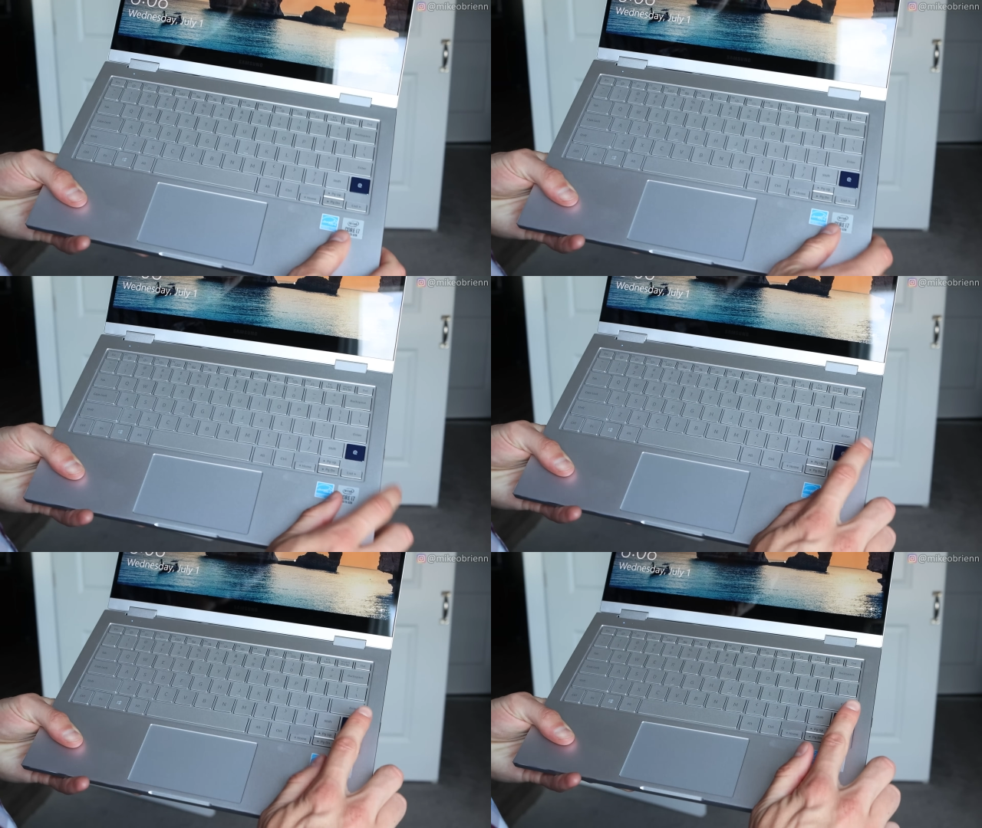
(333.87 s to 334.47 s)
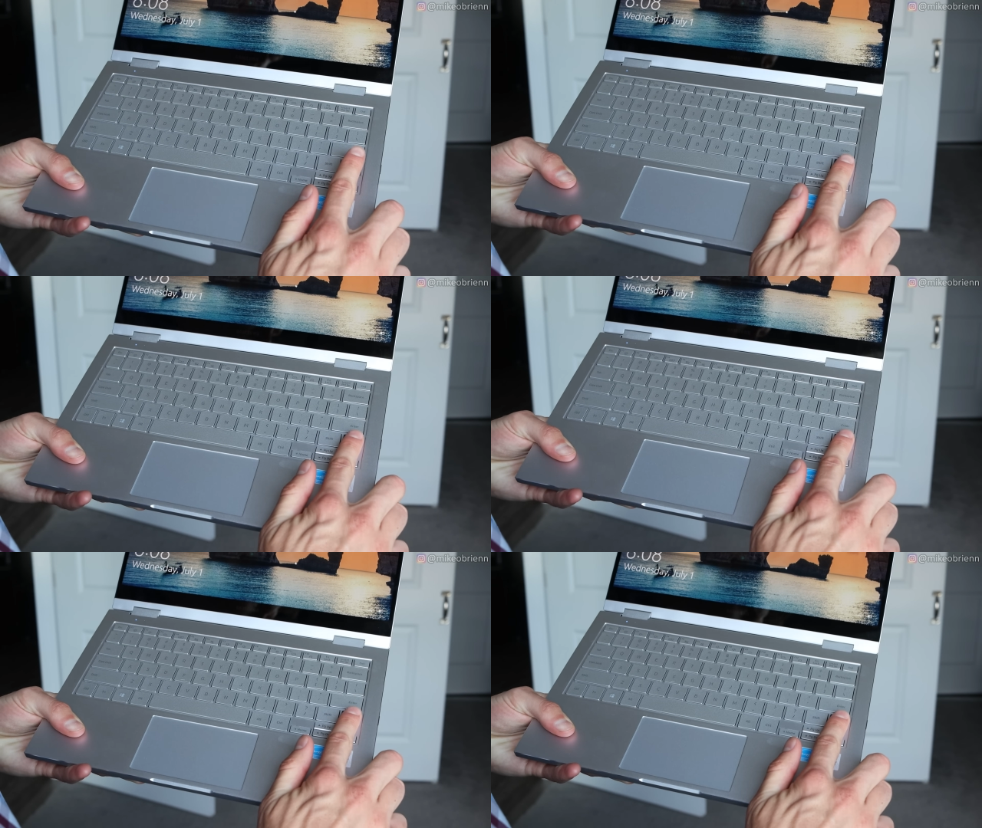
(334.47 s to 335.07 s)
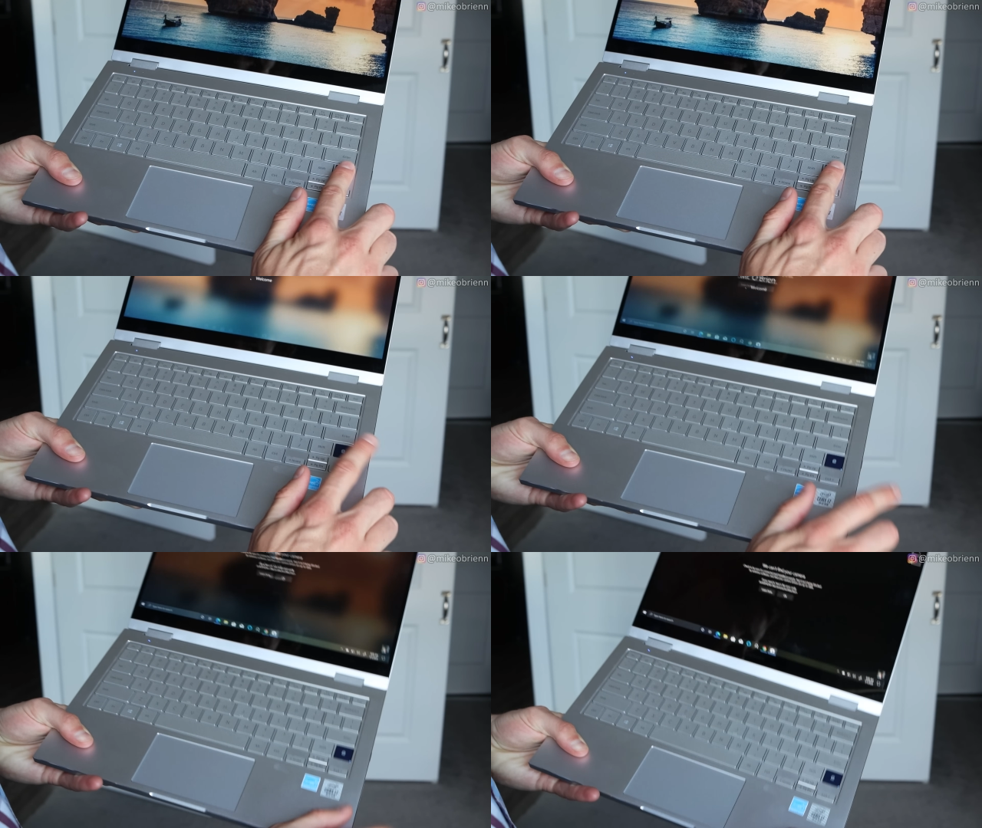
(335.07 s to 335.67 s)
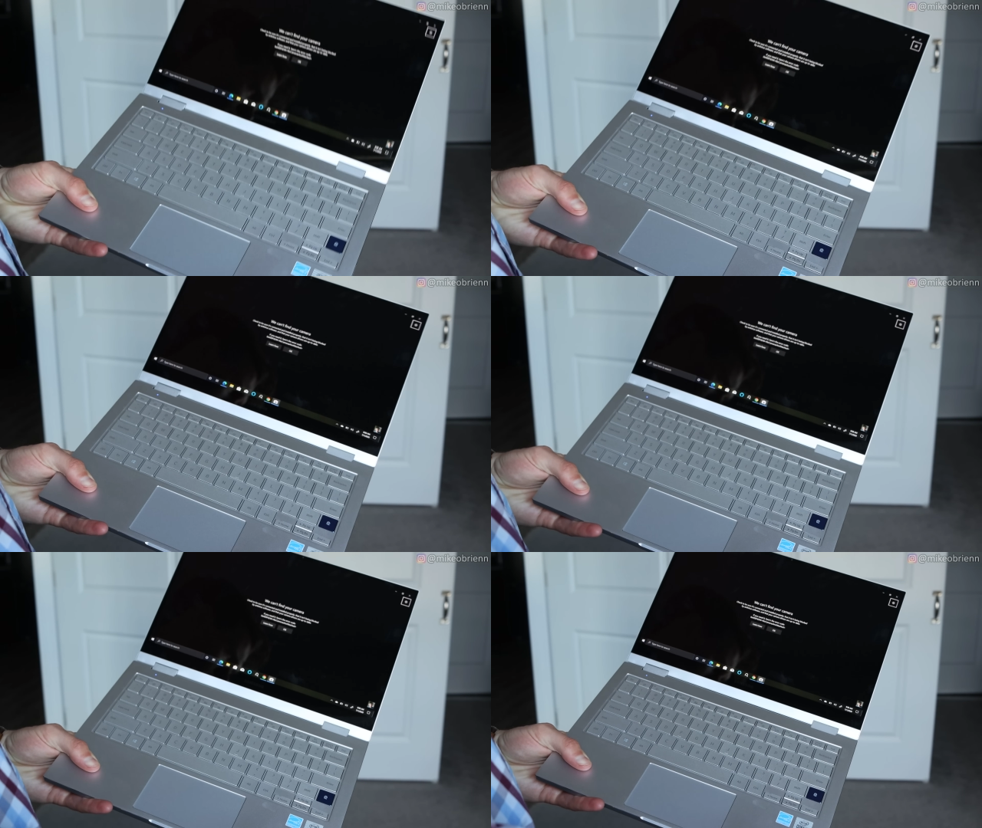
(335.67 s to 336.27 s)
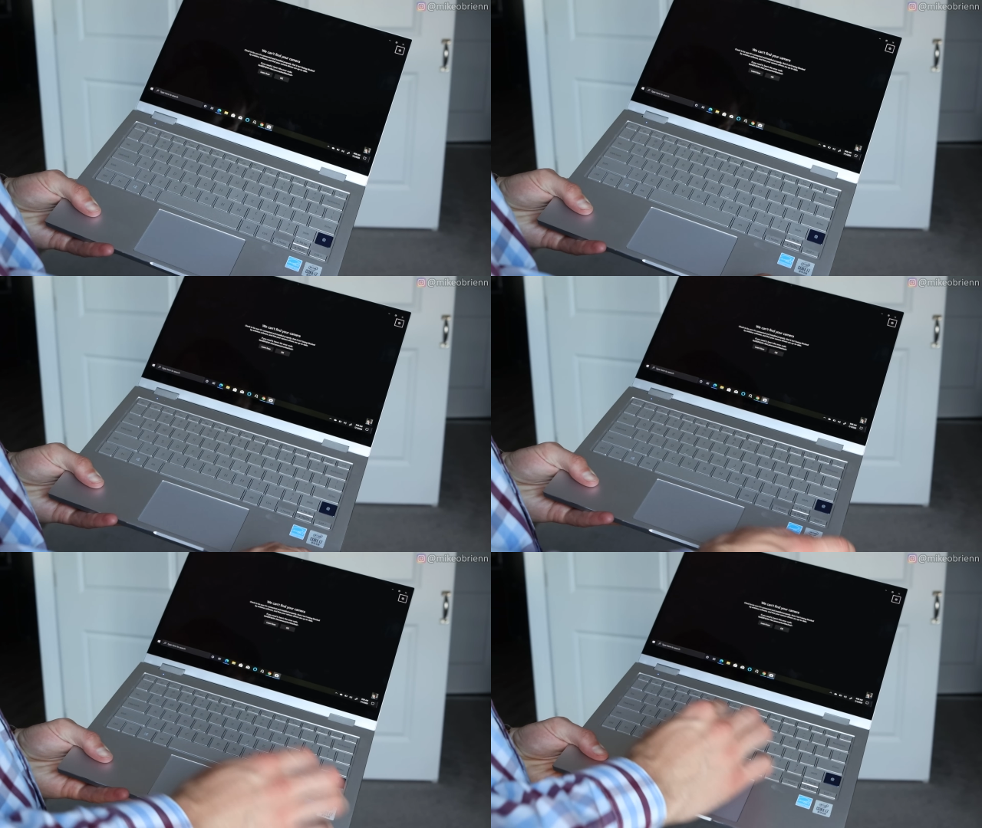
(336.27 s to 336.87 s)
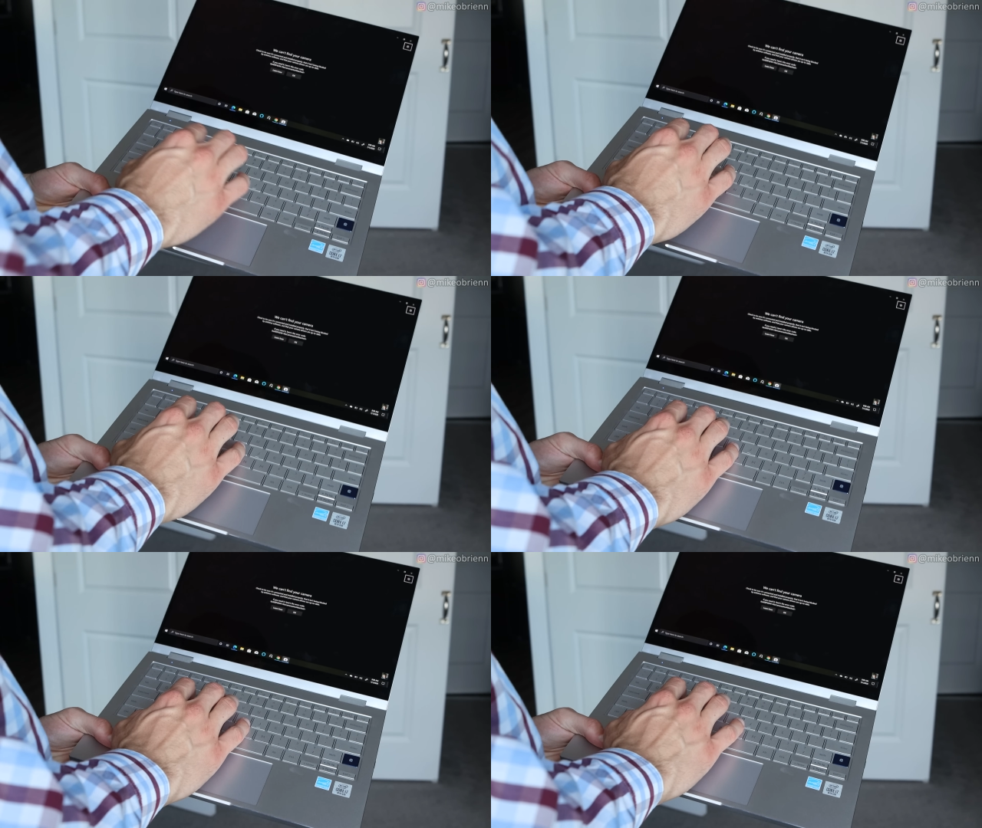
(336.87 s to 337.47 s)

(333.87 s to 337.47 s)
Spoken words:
Nobody's mouth can be seen.